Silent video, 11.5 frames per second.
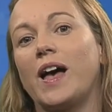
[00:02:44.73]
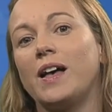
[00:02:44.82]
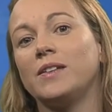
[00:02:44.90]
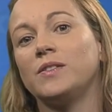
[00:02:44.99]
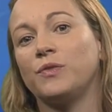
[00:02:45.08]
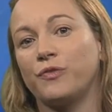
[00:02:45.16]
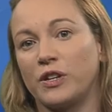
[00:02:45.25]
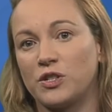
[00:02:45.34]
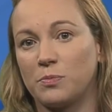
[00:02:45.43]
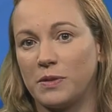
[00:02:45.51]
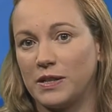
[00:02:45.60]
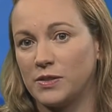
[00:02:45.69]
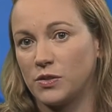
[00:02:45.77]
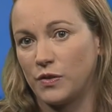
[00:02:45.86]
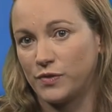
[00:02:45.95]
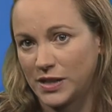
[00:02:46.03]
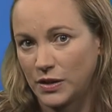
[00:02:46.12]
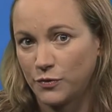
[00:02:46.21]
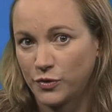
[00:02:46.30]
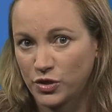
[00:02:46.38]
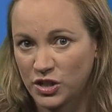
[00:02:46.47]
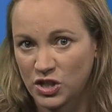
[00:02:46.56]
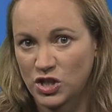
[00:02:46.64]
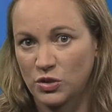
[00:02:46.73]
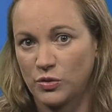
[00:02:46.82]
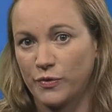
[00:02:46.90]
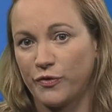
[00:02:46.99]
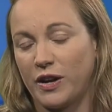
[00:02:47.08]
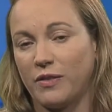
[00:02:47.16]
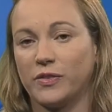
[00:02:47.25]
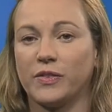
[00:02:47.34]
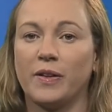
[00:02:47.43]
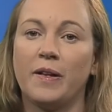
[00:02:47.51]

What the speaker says: as the French Minister of State for Digital Affairs.